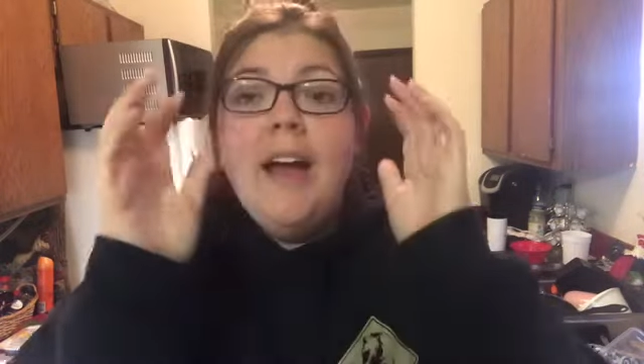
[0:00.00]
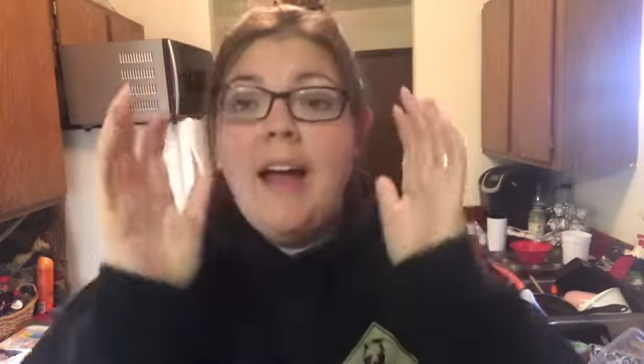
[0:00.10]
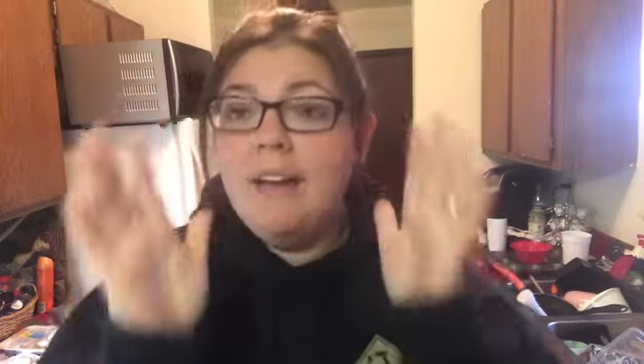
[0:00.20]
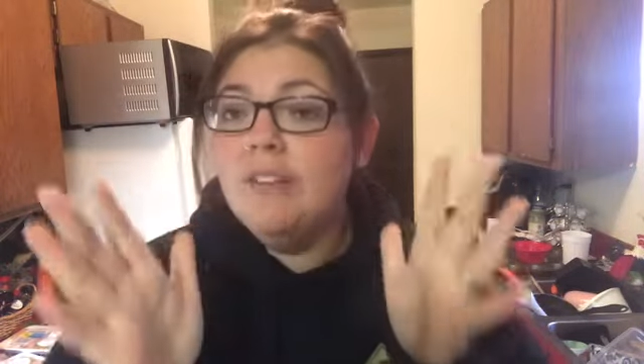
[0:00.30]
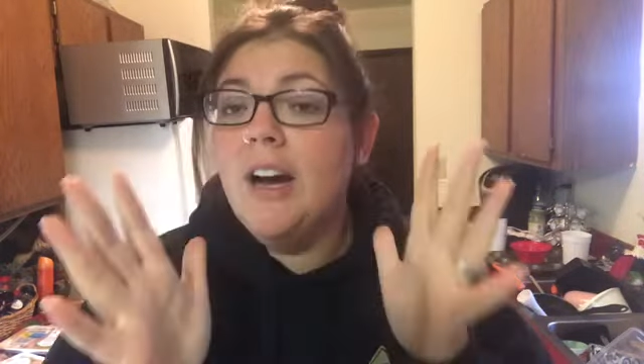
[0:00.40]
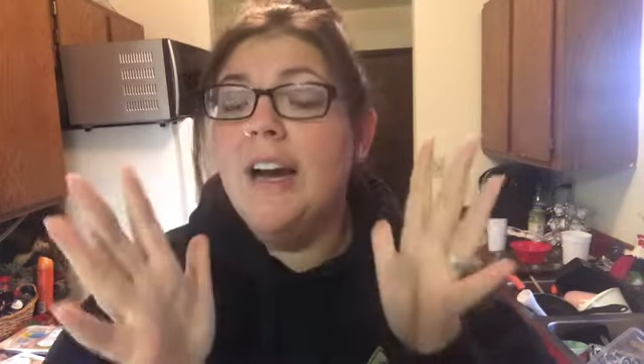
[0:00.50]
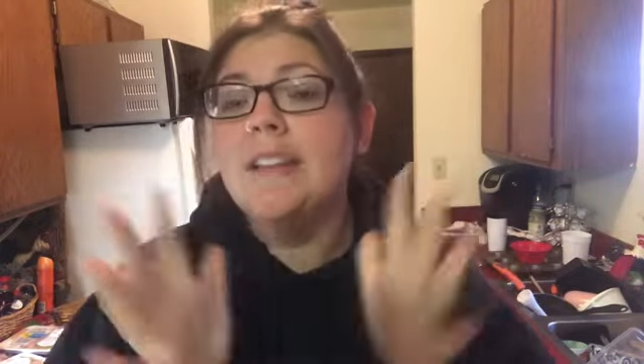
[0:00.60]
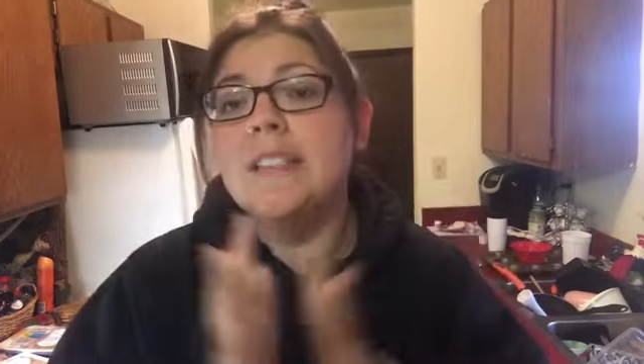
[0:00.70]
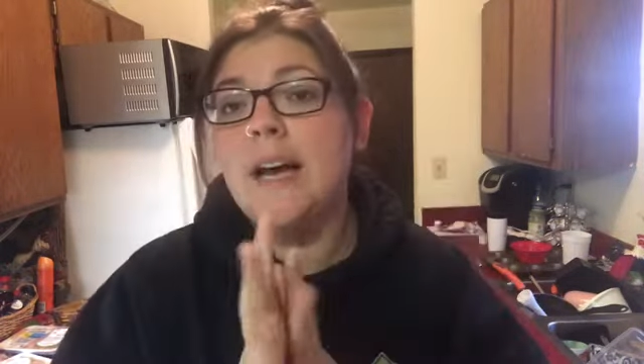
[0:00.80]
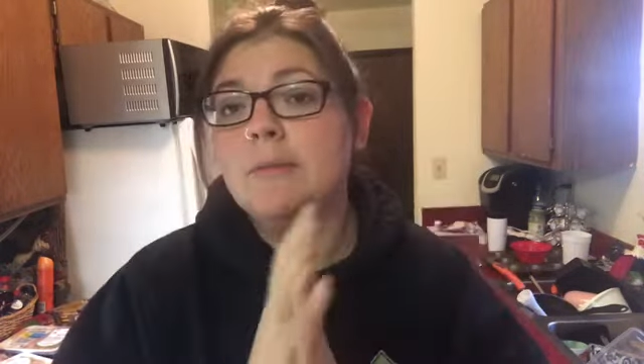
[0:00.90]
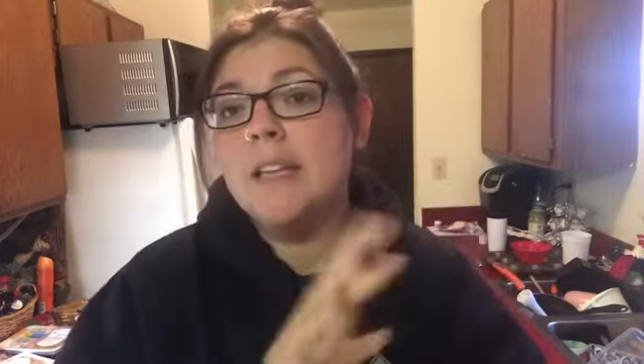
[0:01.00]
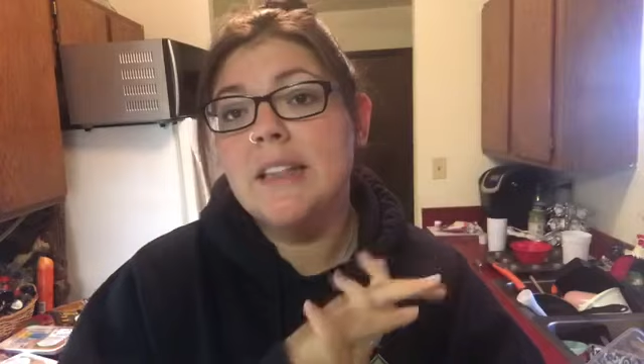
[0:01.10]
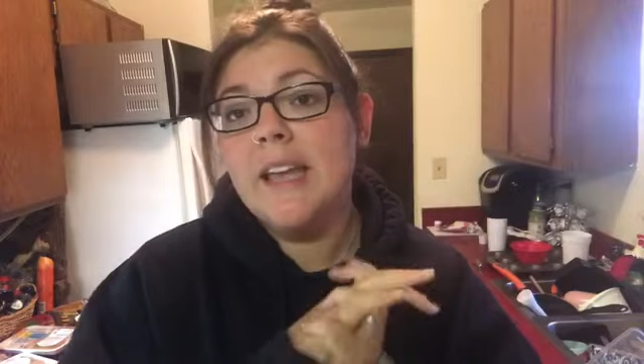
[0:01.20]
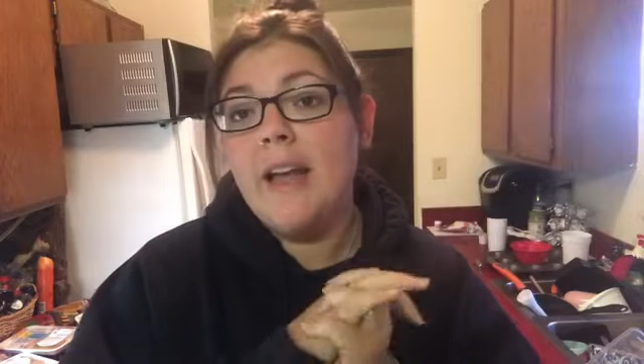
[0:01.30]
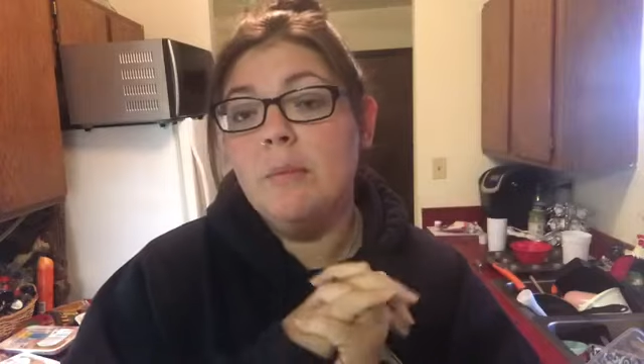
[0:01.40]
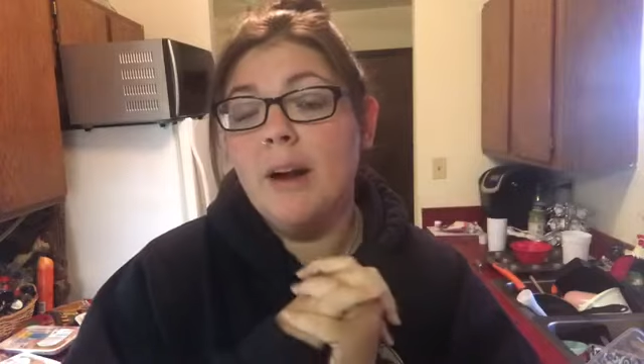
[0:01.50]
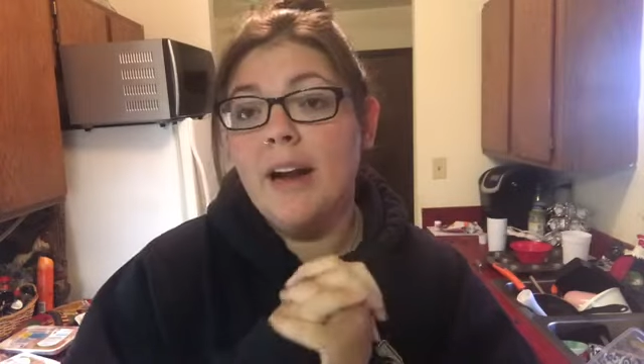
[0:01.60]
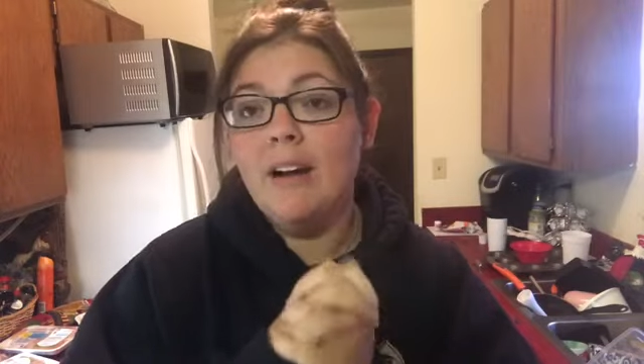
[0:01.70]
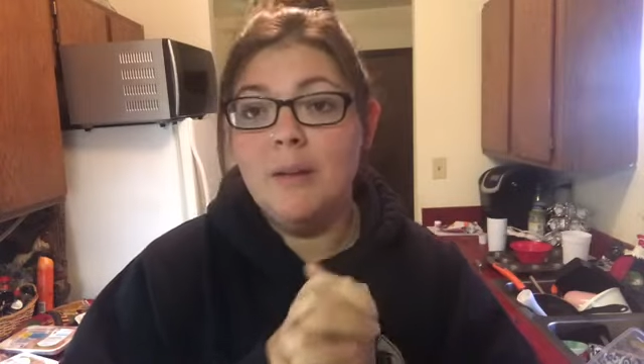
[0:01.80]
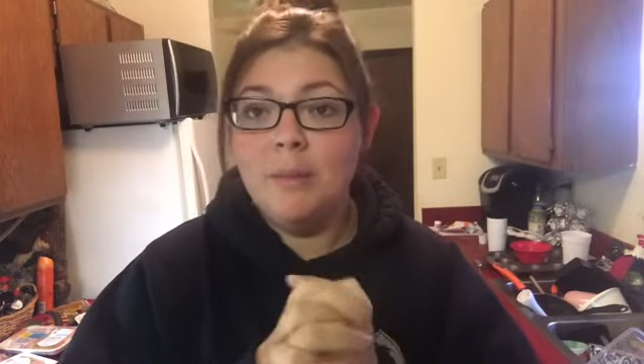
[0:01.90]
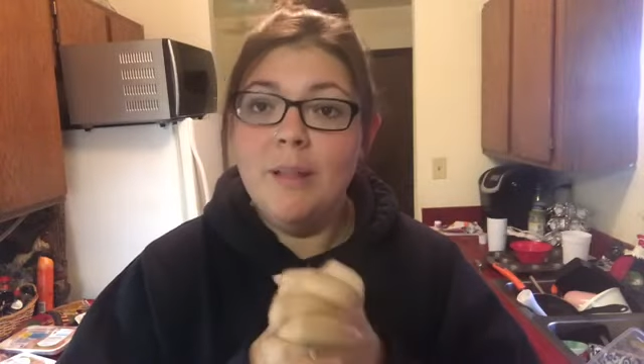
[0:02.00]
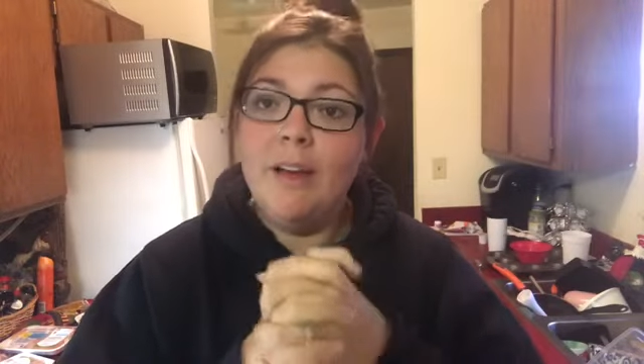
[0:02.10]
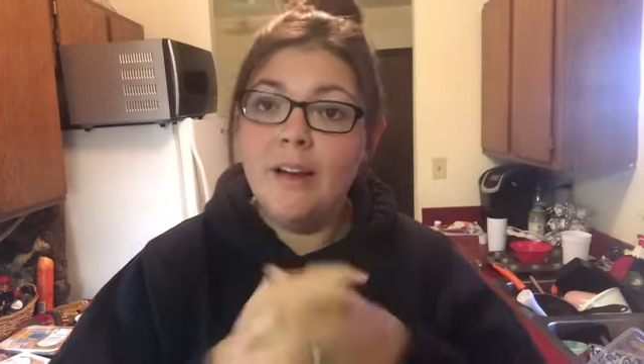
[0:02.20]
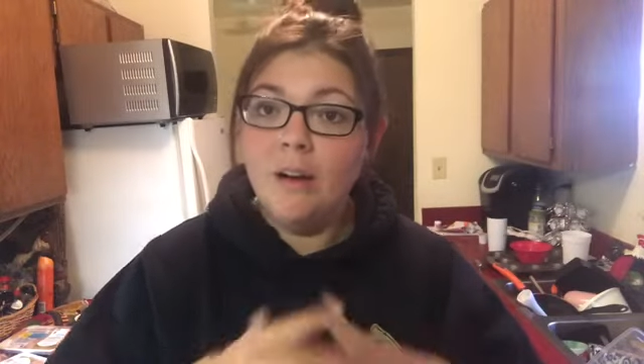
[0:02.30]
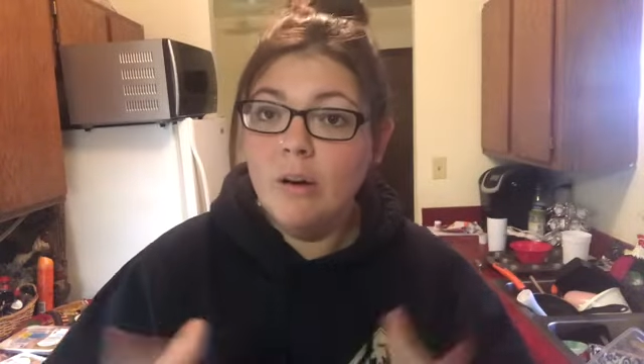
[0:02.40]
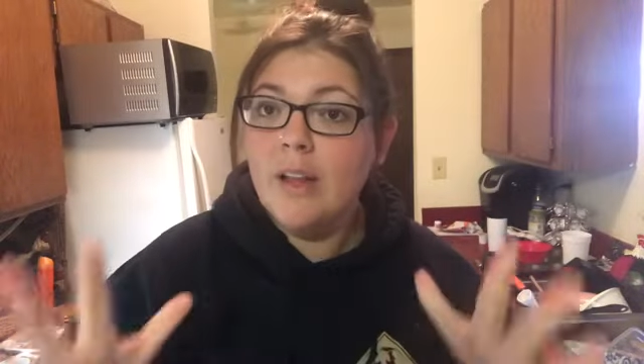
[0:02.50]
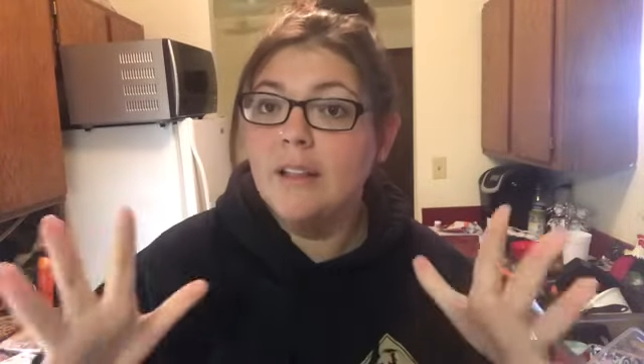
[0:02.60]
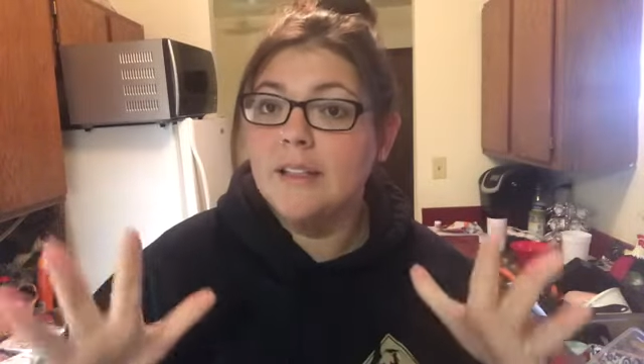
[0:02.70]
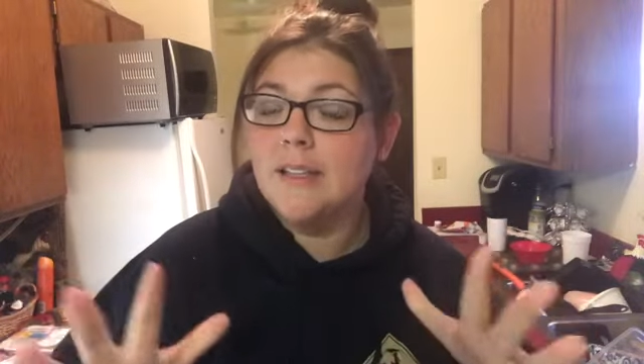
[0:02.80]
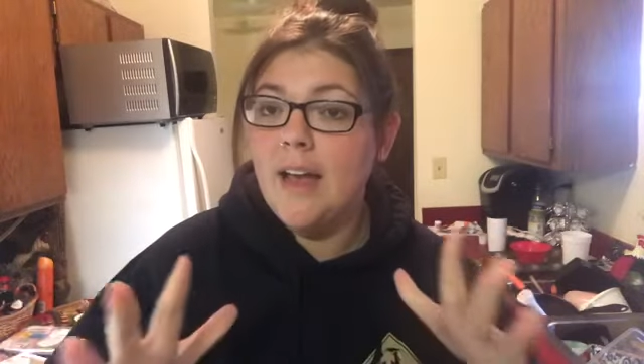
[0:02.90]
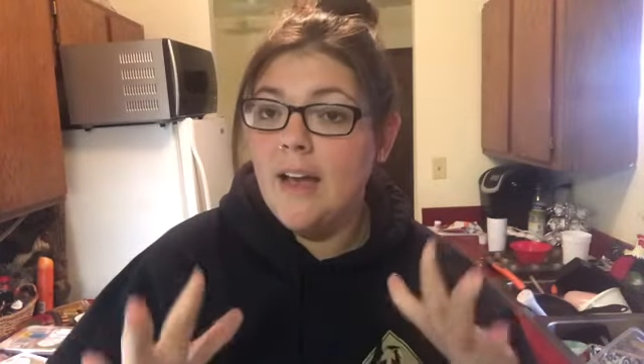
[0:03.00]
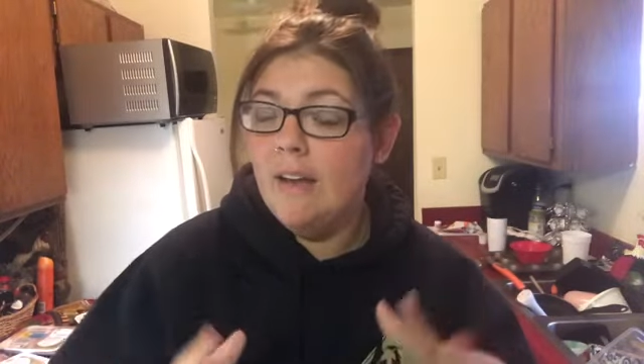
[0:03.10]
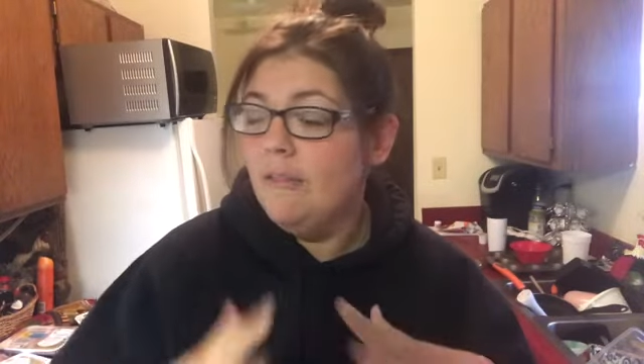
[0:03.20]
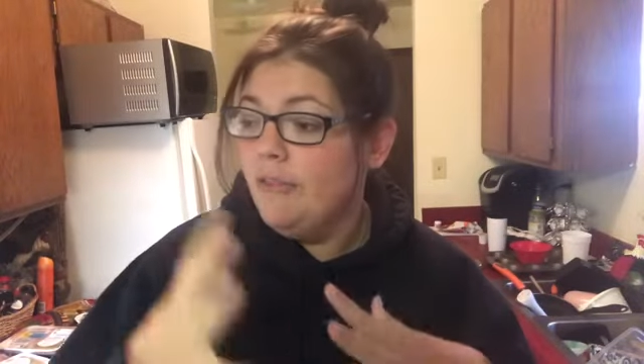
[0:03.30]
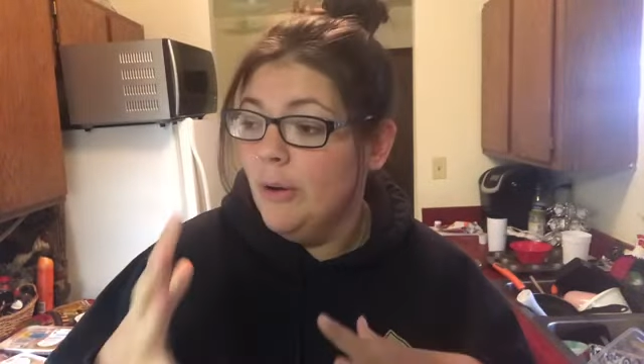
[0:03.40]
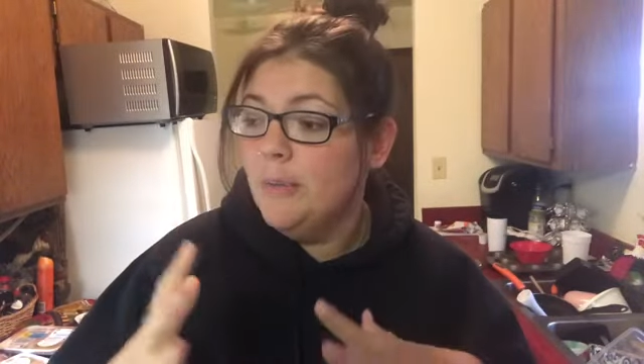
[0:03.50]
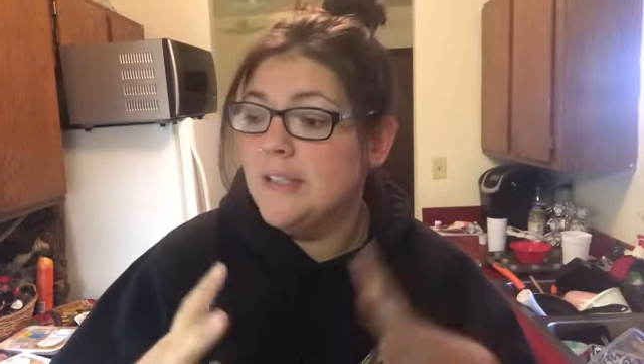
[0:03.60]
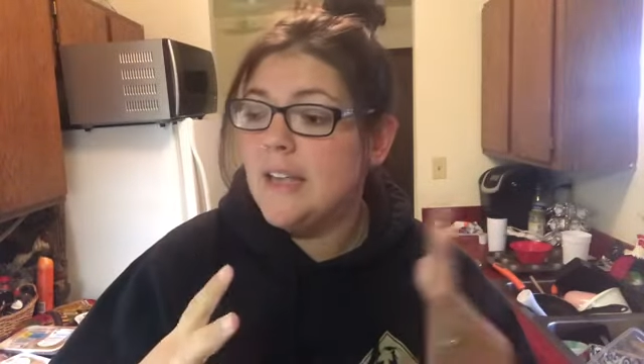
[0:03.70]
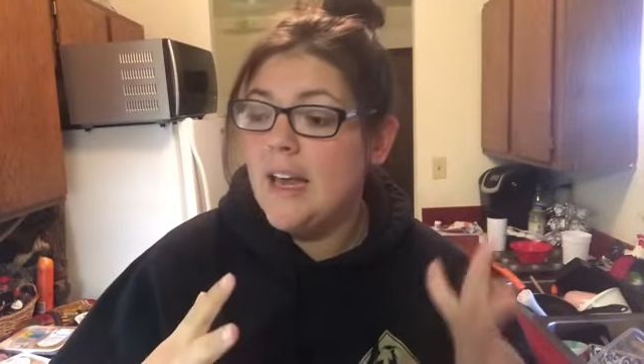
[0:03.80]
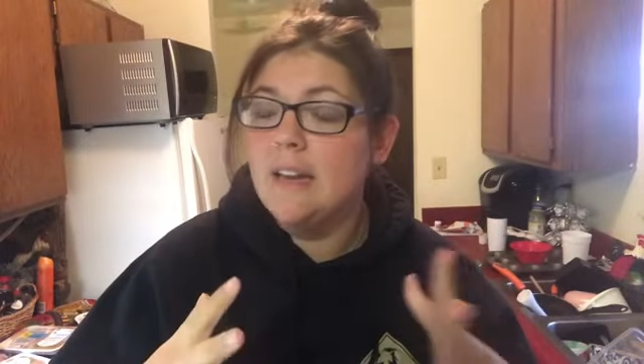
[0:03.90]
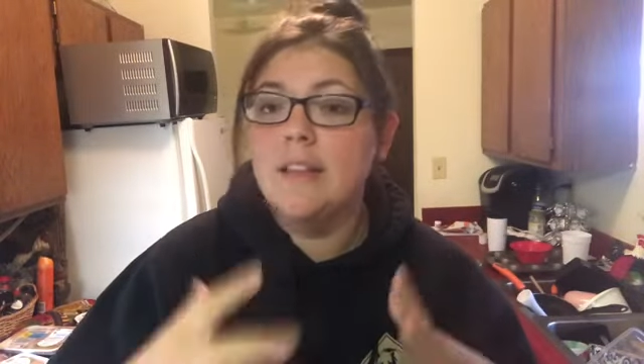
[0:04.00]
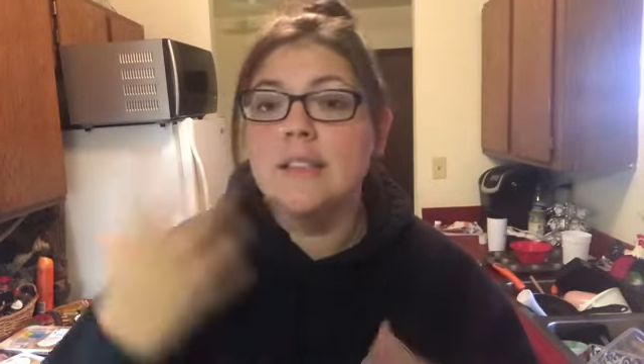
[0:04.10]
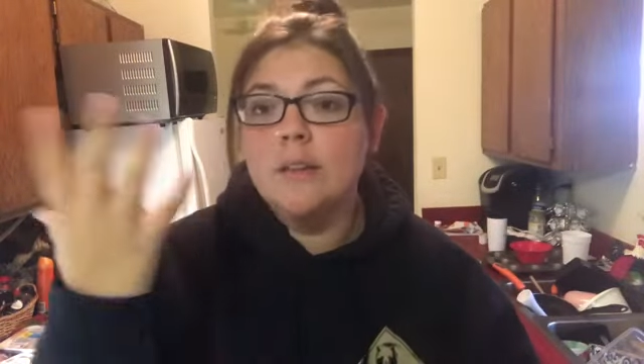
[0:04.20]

have not had the time to get the camera out and be like, okay, let's film this, edit this.